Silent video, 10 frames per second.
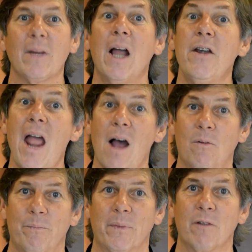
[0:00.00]

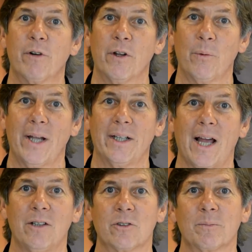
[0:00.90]
Now, for the red
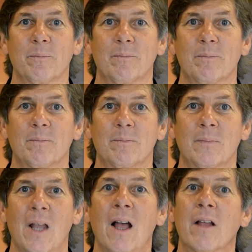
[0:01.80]
lights.
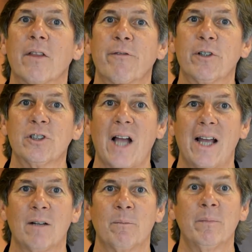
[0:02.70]
The first
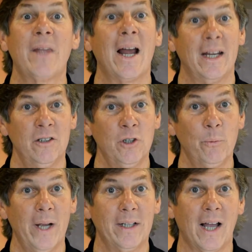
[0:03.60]
item that is a
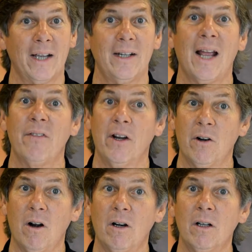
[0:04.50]
red light, and
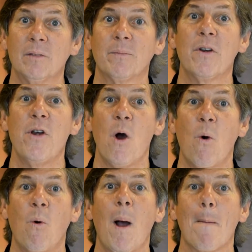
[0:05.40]
there are
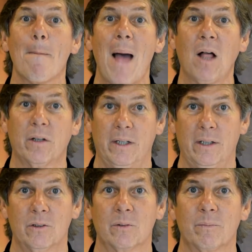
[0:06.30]
no
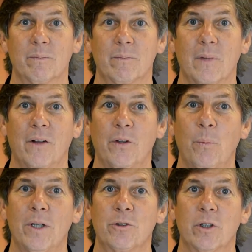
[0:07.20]
balconies on the
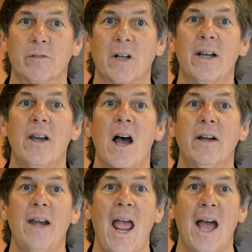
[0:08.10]
windsurf,
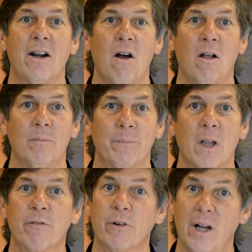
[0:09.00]
none at all.
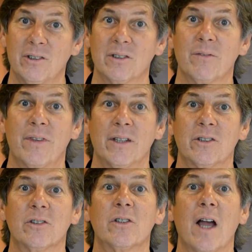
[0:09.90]
For us, this
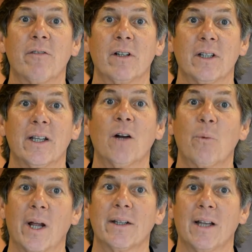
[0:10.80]
is definitely a
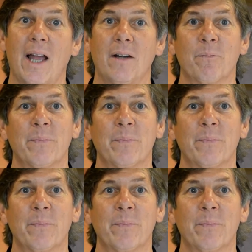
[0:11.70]
red light.